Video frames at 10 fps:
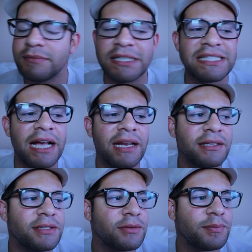
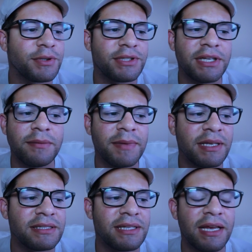decided to perceive me
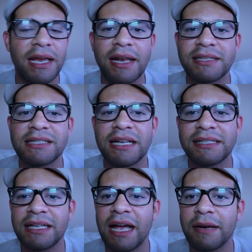and say
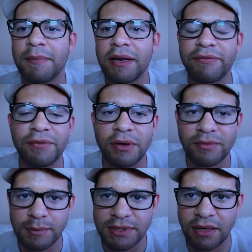Erislandy Lara made a fool of
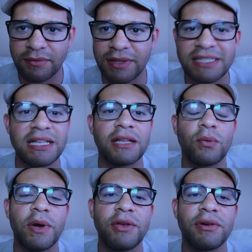himself. That's not the
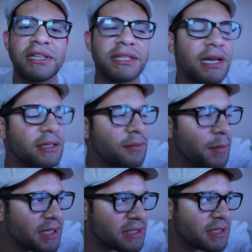way you conduct
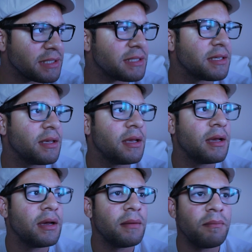business.
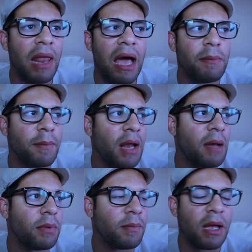Blah, blah,
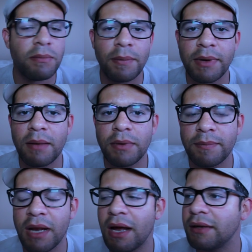blah, blah, blah, blah, blah, blah,
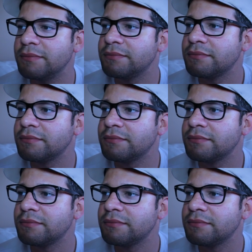blah.